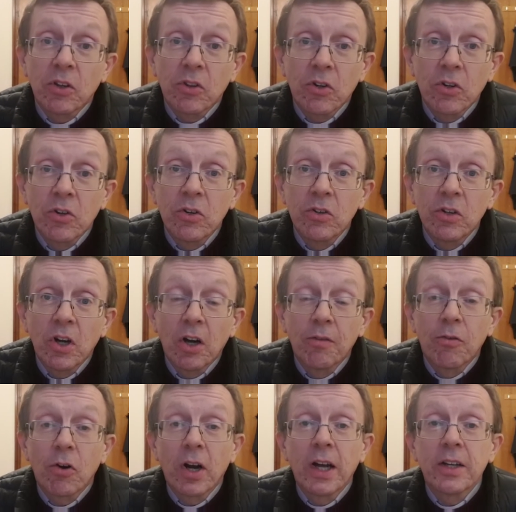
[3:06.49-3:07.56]
through a
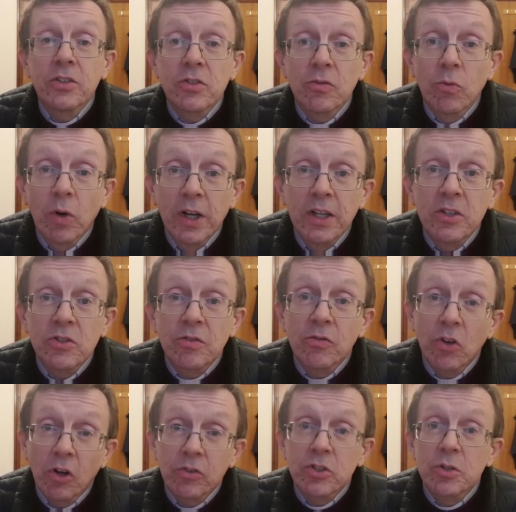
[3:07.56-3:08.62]
variety of ways of
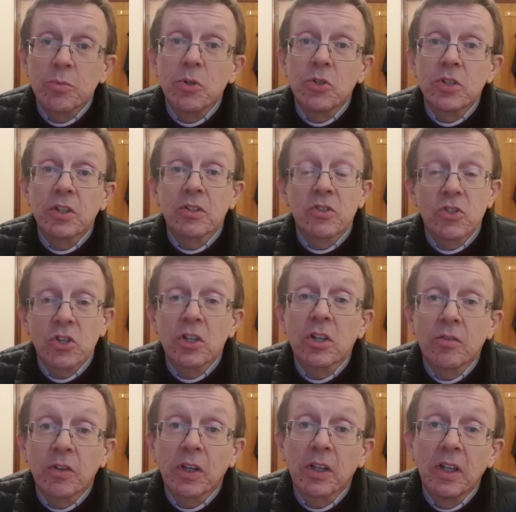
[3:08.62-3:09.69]
contributing and
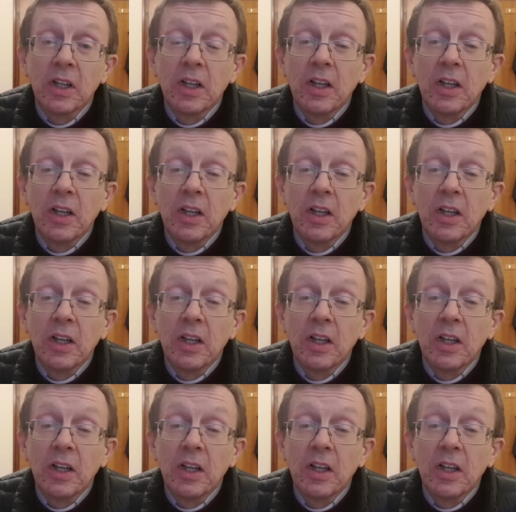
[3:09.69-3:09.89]
serving.